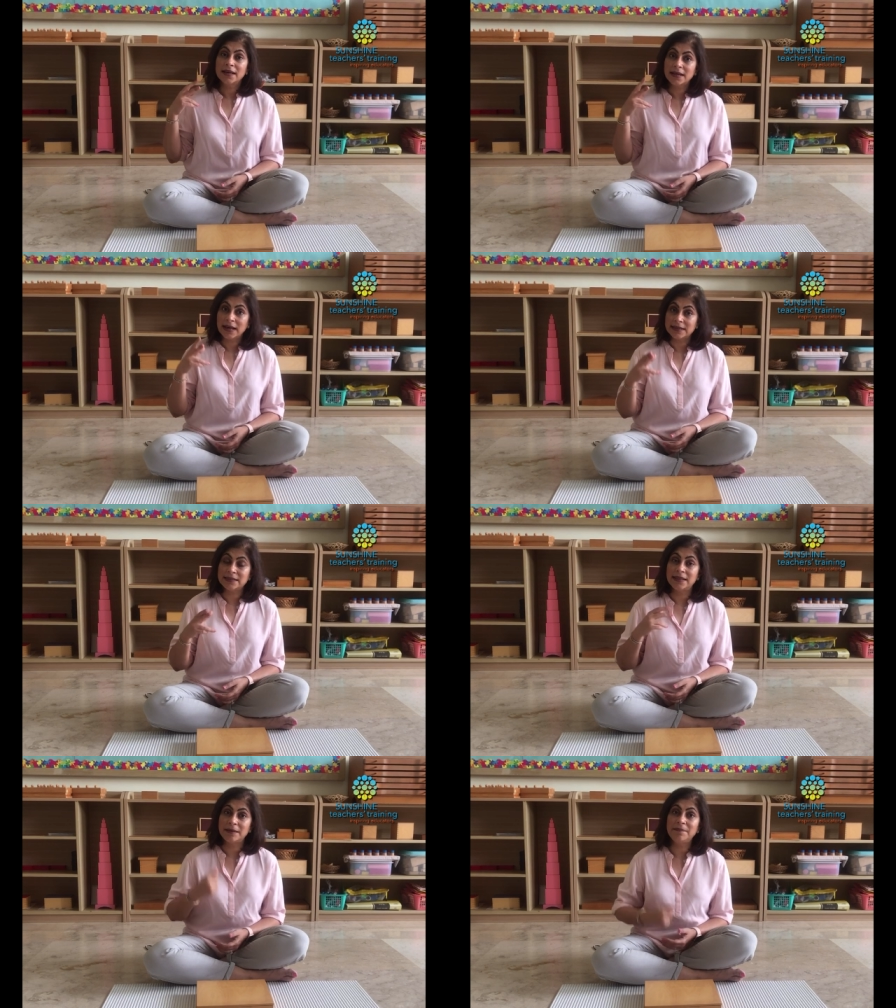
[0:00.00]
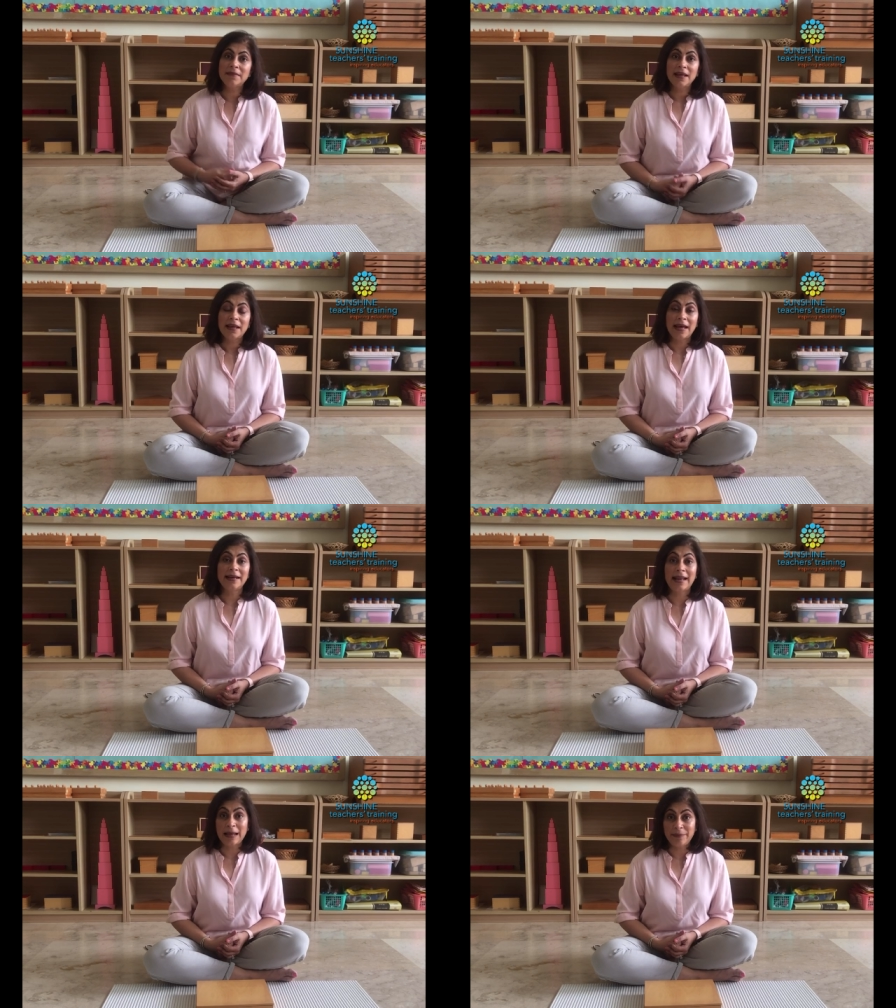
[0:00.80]
cut them
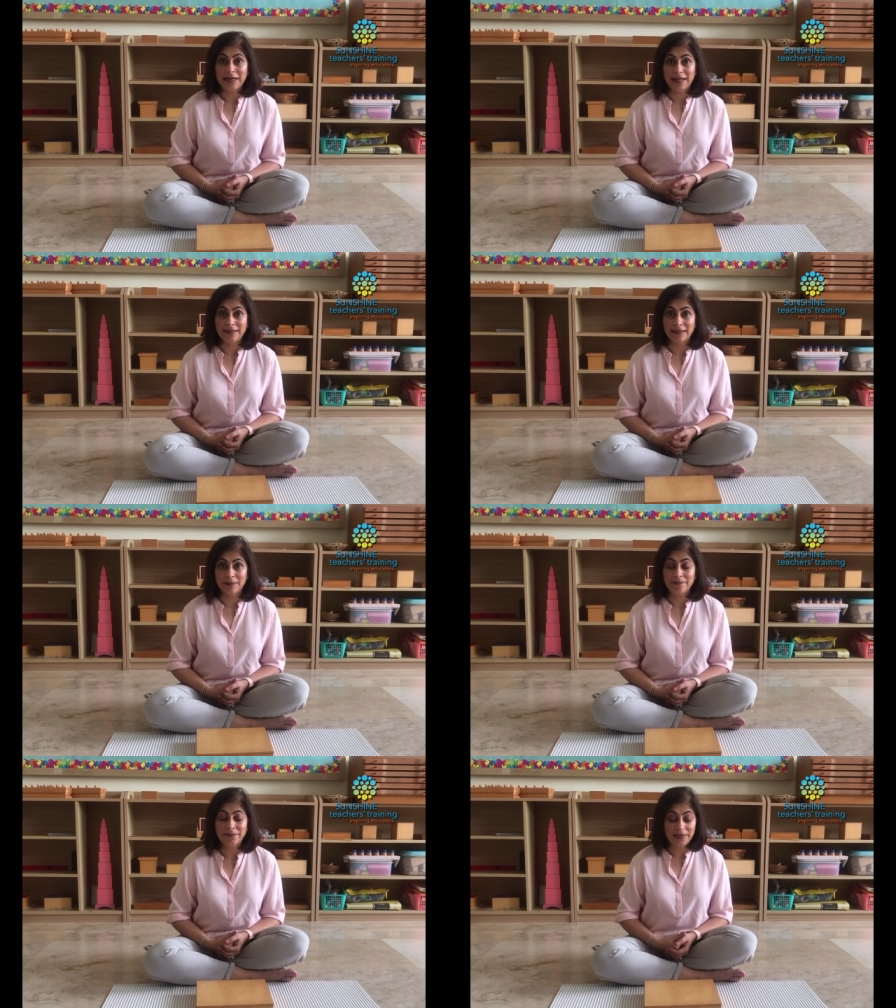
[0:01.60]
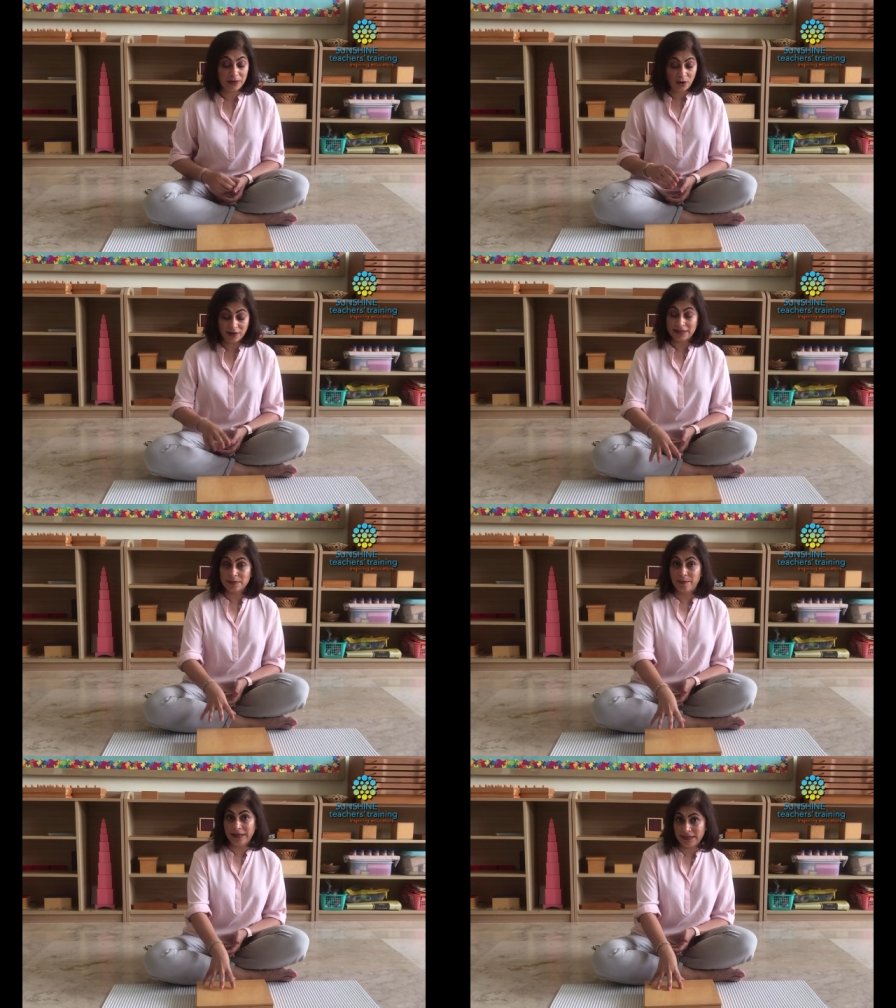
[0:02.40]
and laminate them. They're not
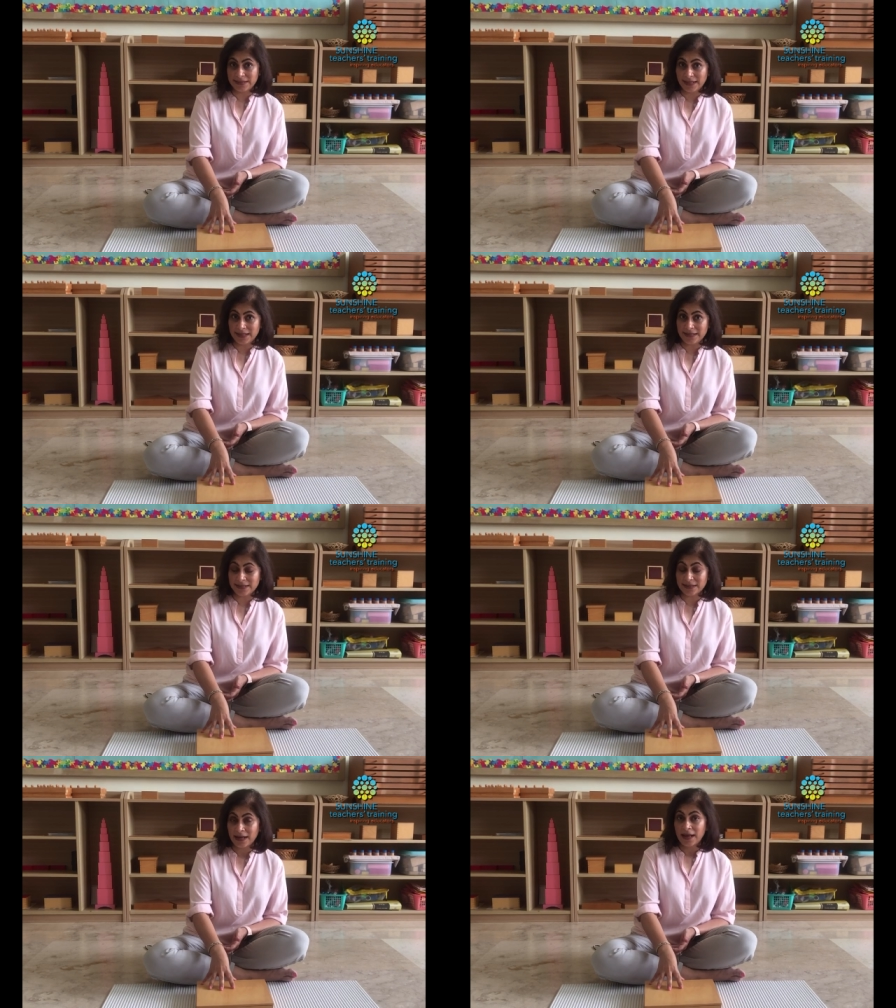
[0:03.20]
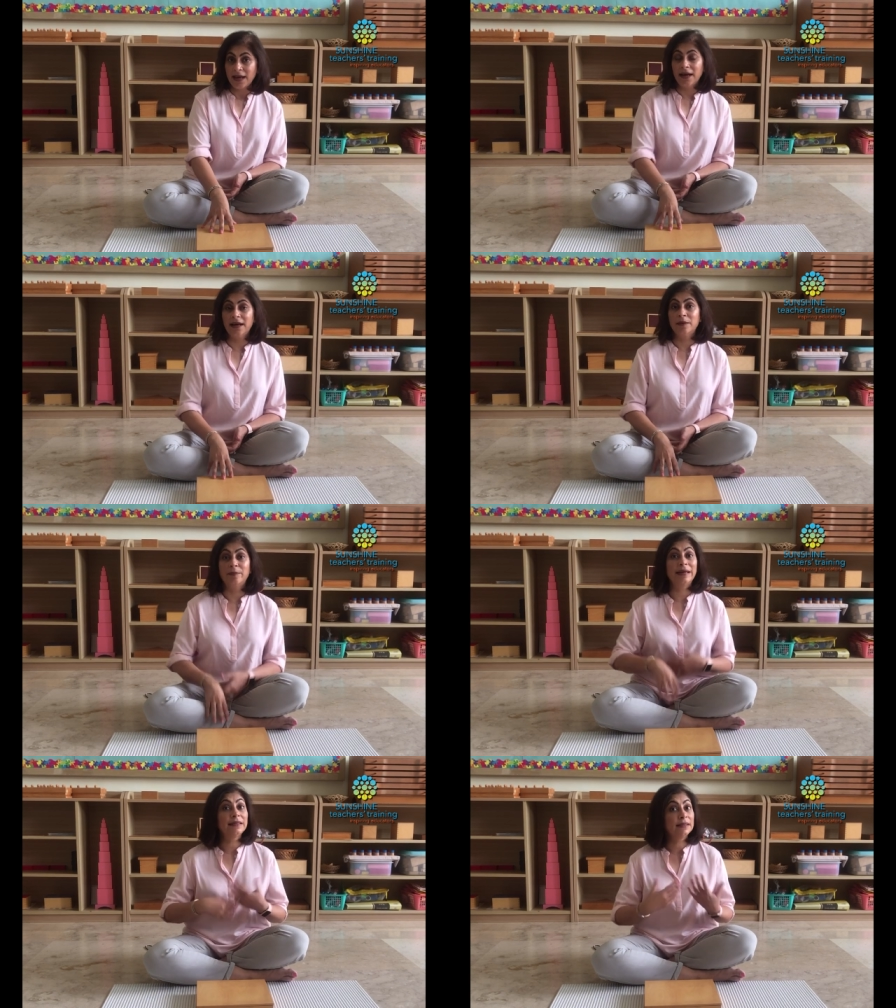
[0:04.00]
as big as these,
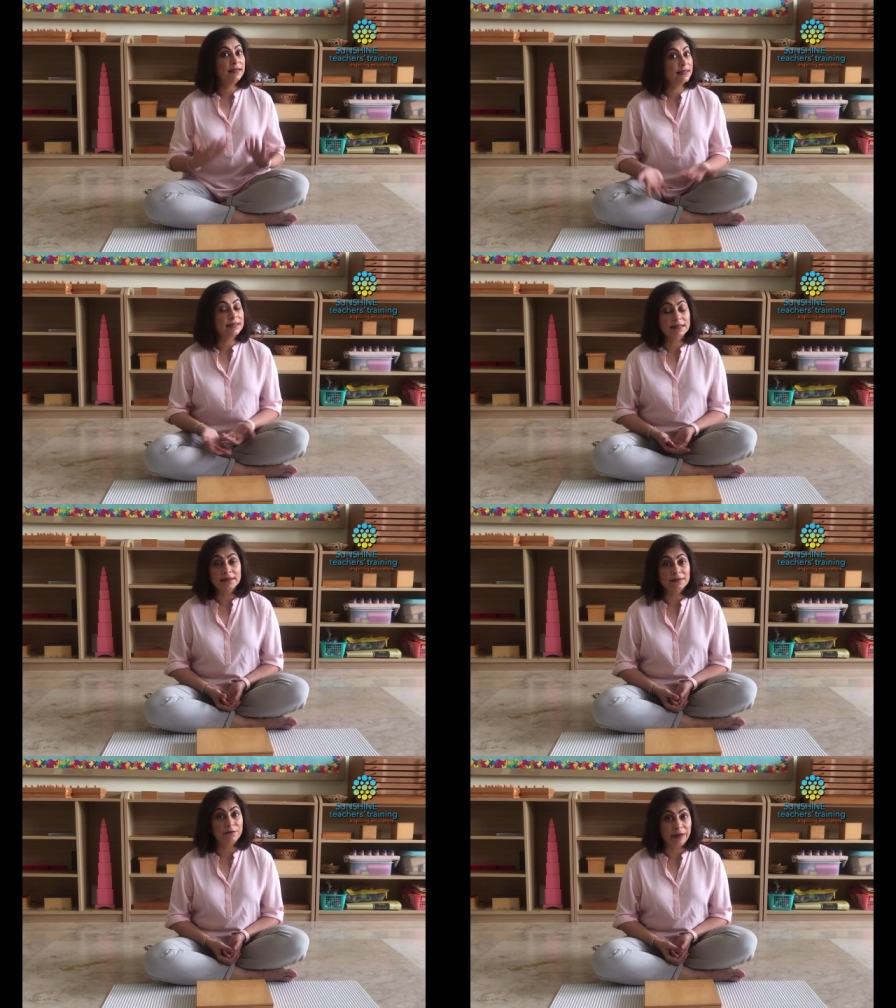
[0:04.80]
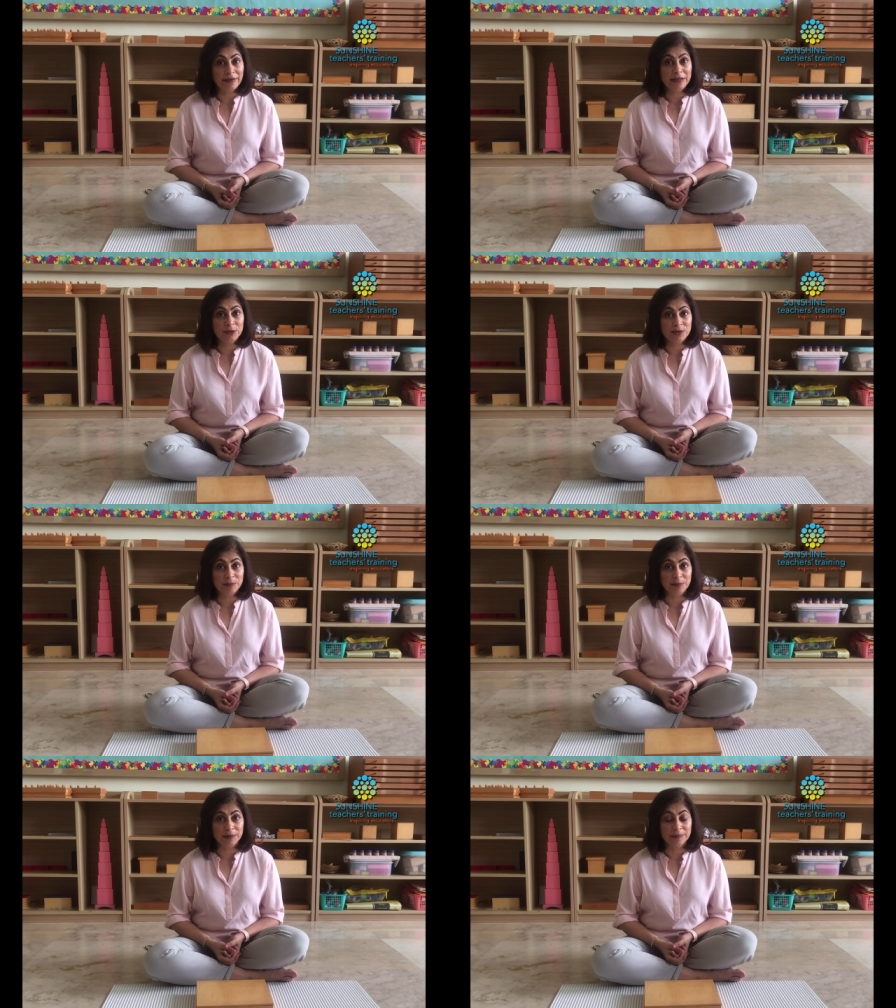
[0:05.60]
but they're still very
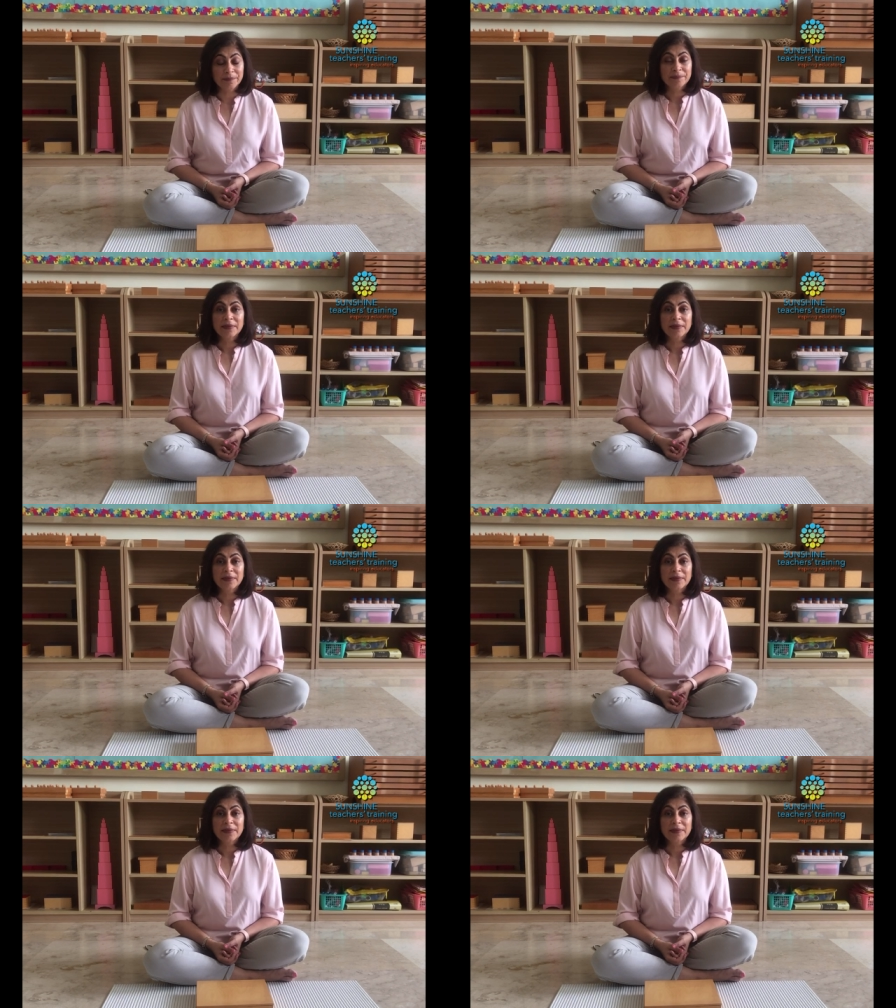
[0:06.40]
usable.